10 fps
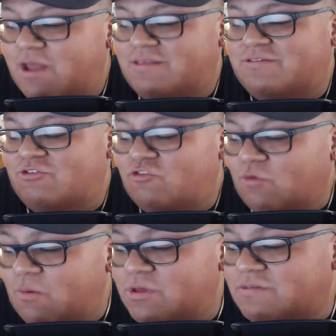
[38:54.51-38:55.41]
He's
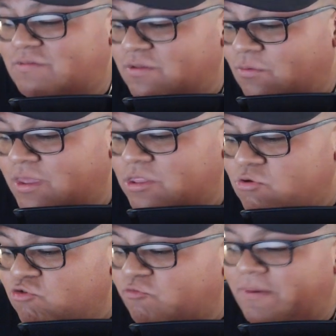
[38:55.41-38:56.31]
enjoying what he's doing in
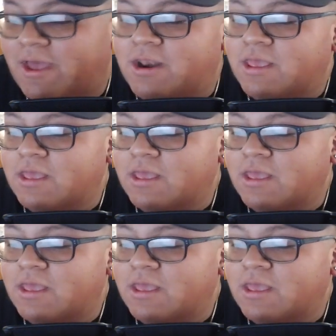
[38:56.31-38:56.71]
New Japan